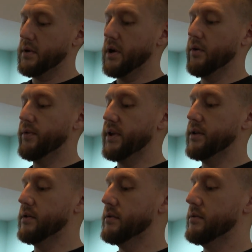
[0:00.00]
Hopefully
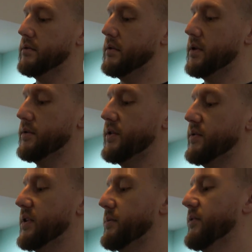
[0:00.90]
he'll do
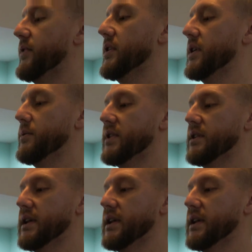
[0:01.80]
something funky with the